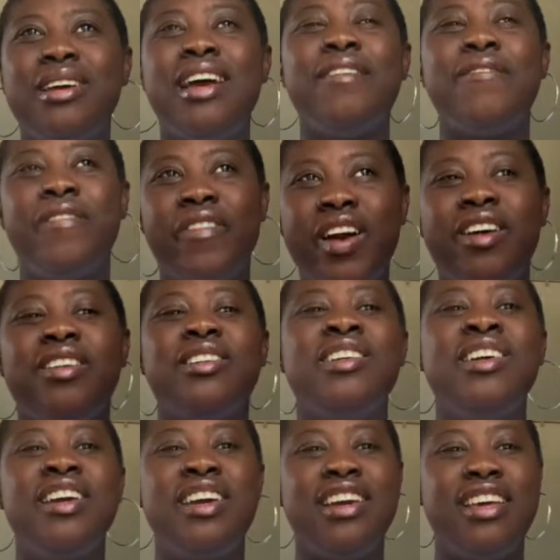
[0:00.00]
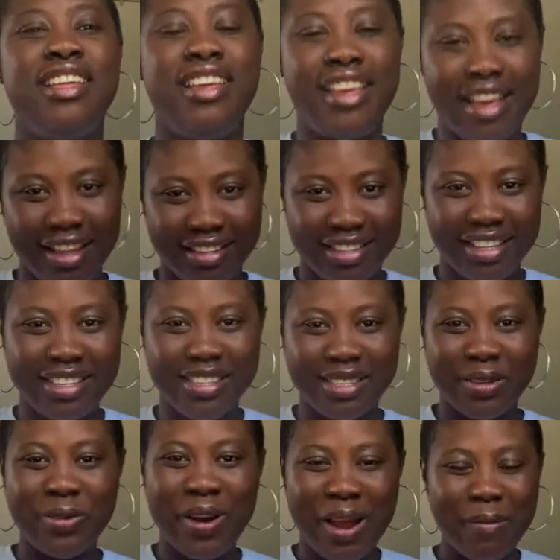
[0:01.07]
I felt, yes, this is
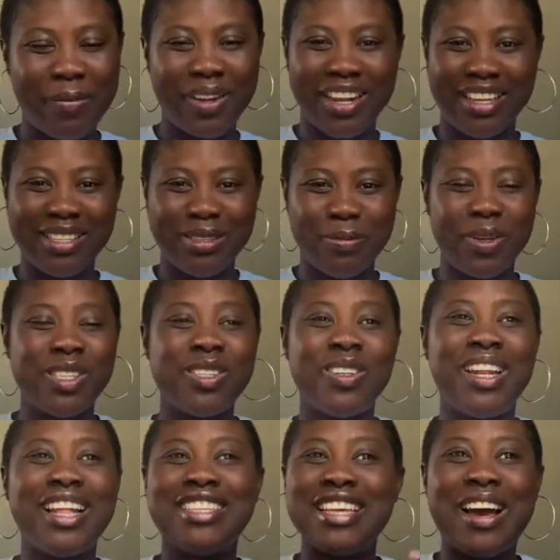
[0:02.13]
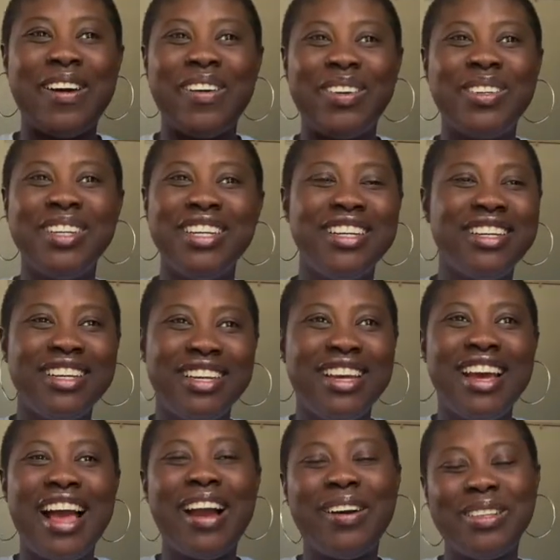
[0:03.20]
the right place to be. So that's how
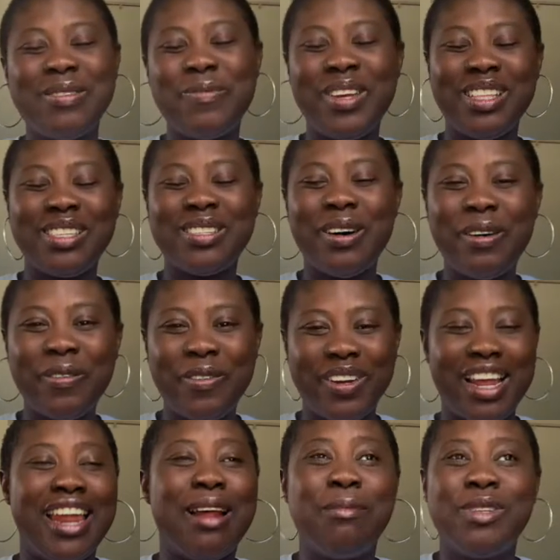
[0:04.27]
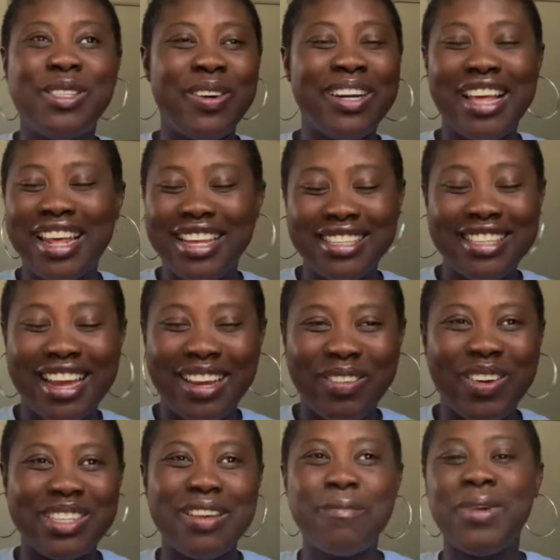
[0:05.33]
I got to be in Salford, and I'm so glad I stayed
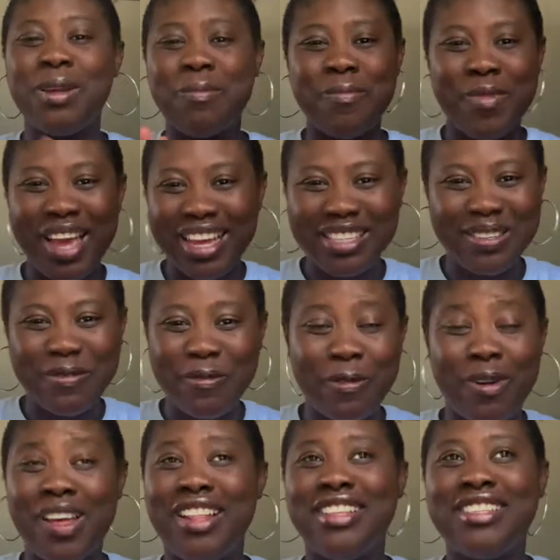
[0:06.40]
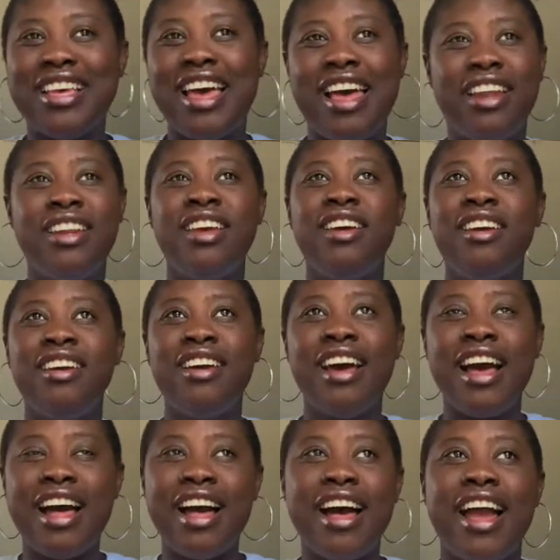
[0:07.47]
because I made amazing friends, and
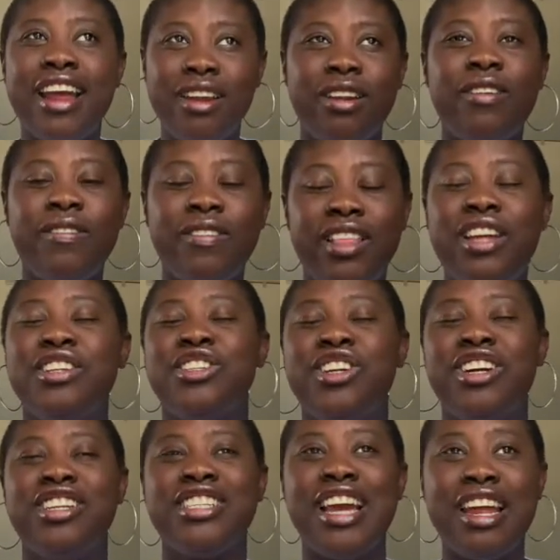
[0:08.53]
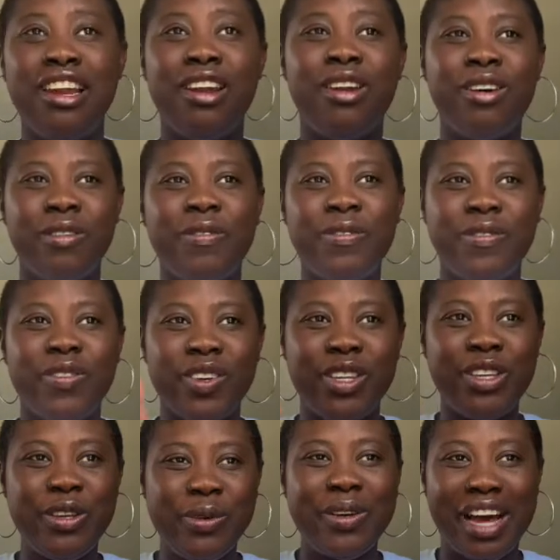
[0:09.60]
I love that church. I love
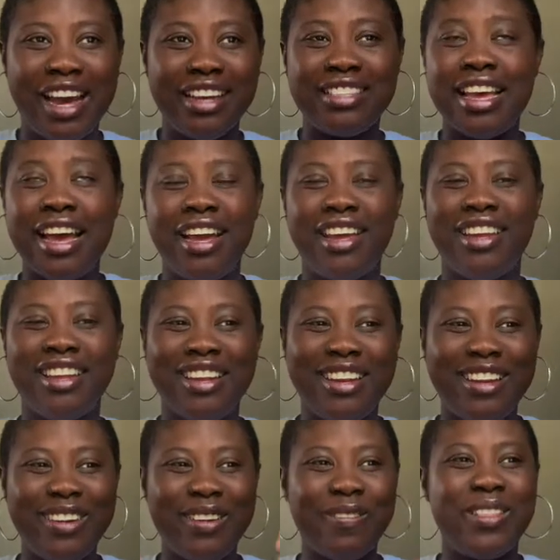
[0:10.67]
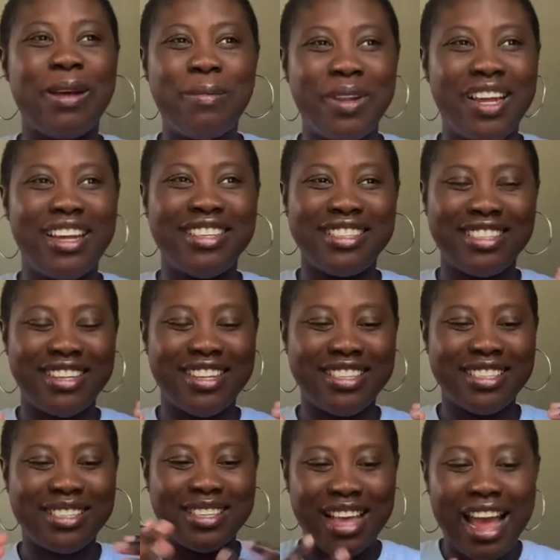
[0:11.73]
you guys. I love that place.
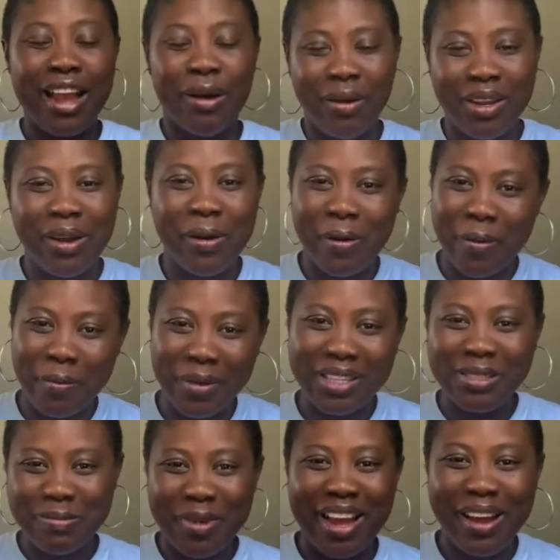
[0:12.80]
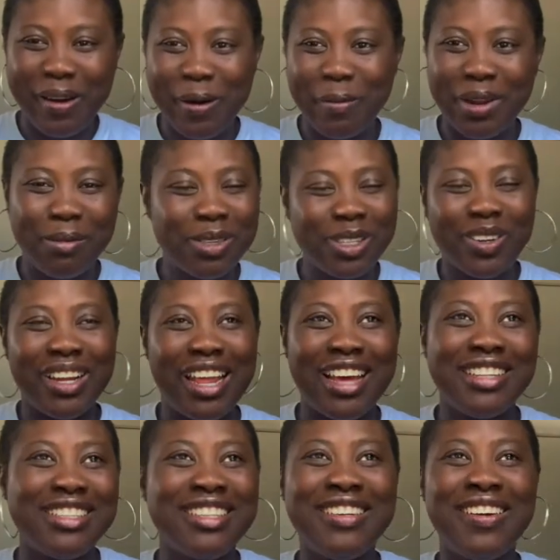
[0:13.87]
I call it home. It's my home, and I'm so glad